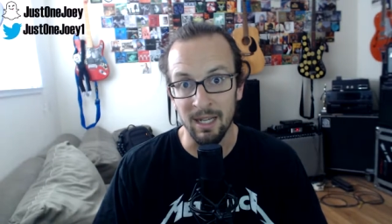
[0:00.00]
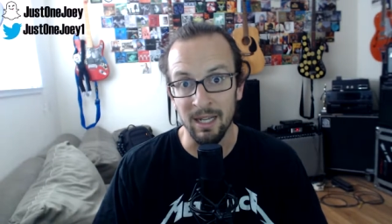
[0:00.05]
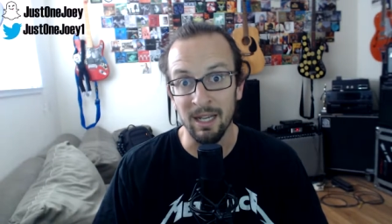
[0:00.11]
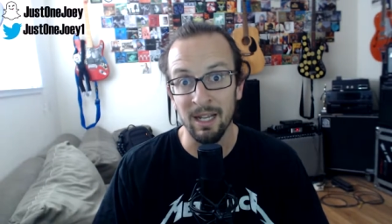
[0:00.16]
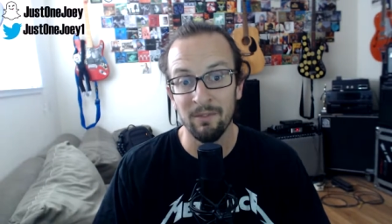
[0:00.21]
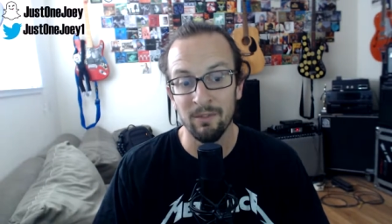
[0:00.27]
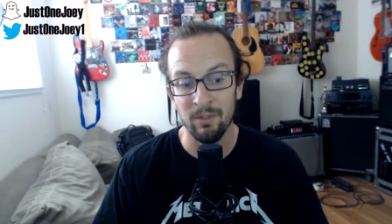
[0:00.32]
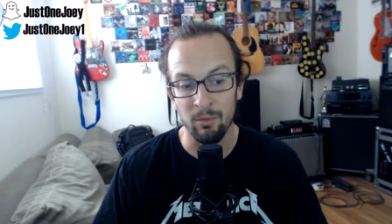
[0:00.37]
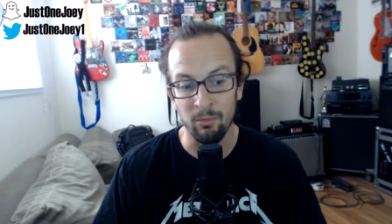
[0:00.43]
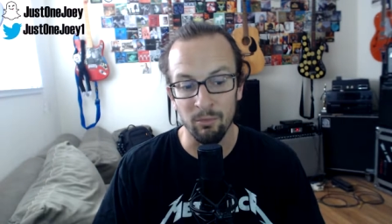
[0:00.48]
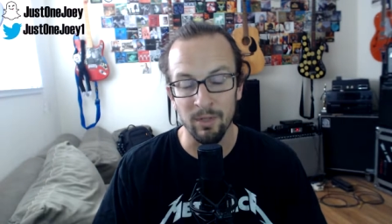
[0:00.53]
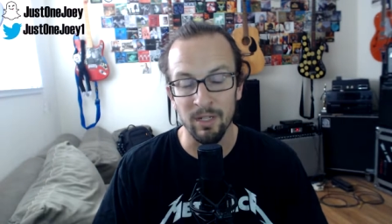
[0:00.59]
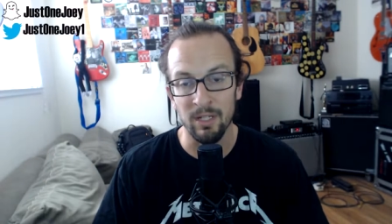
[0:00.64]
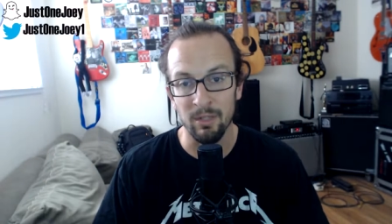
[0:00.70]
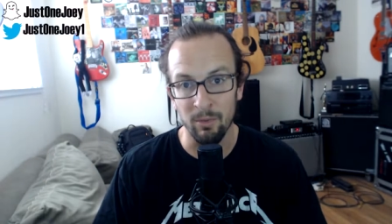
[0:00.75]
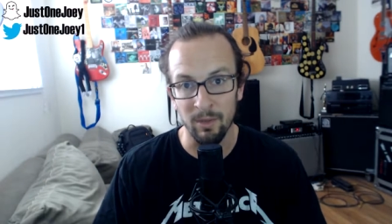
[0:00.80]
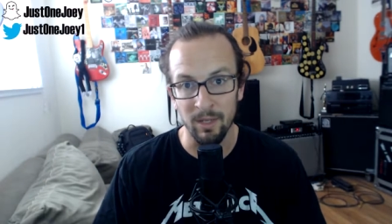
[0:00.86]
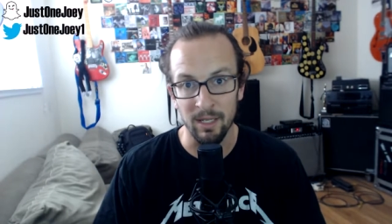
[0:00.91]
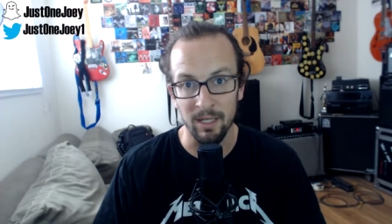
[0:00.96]
enough to
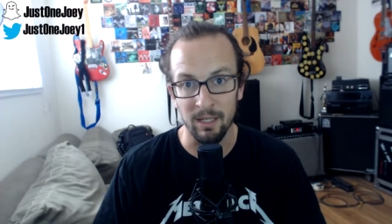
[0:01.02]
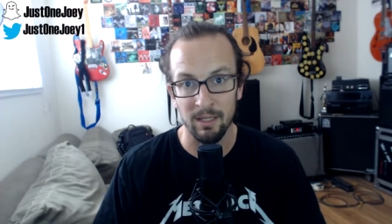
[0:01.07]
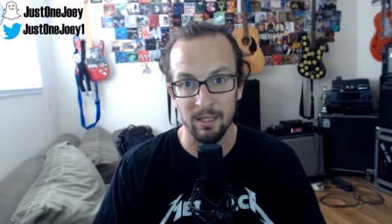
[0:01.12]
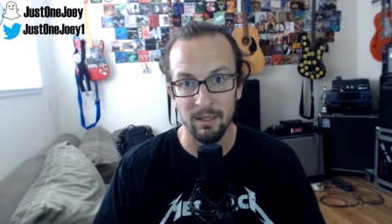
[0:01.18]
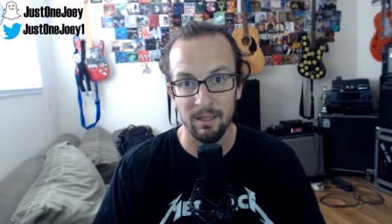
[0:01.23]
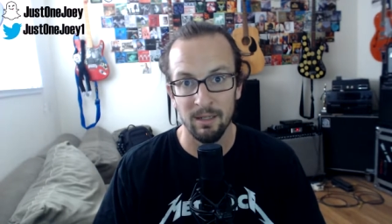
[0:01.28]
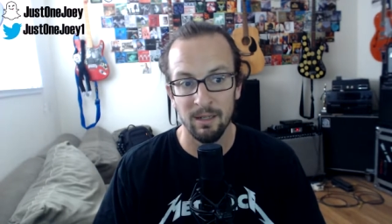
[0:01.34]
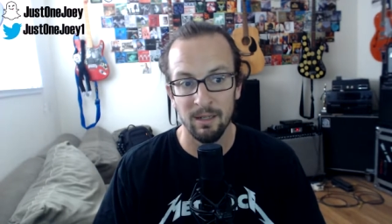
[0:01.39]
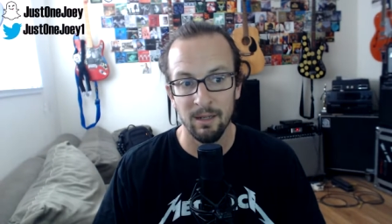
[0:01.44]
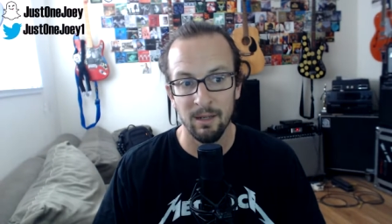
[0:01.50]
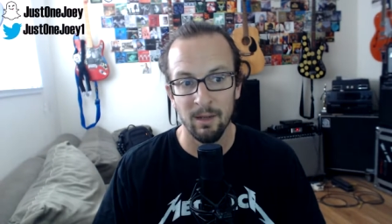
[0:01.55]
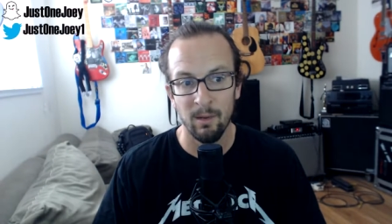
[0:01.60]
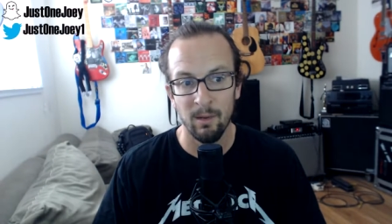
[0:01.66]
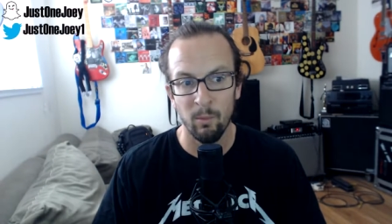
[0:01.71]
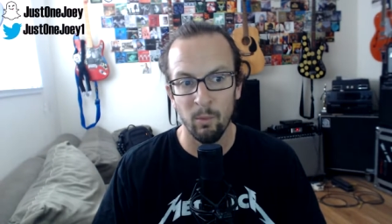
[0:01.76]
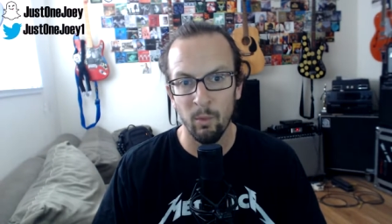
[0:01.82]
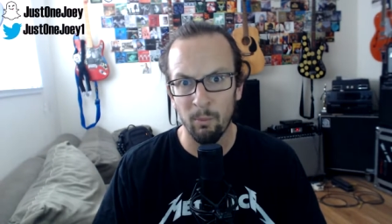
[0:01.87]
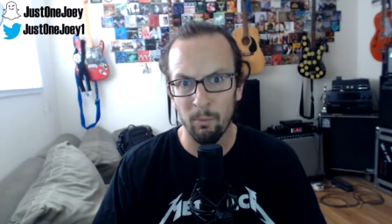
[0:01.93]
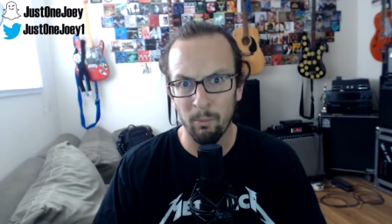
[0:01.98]
retweet it
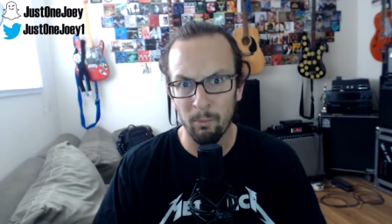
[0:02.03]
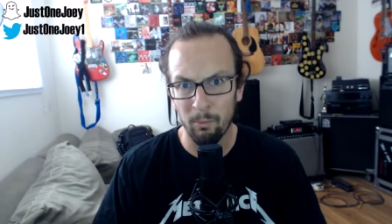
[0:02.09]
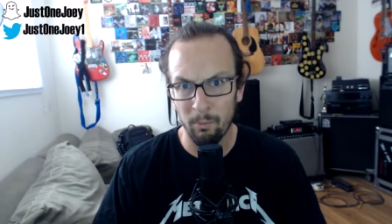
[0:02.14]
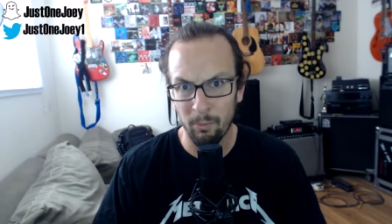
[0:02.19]
will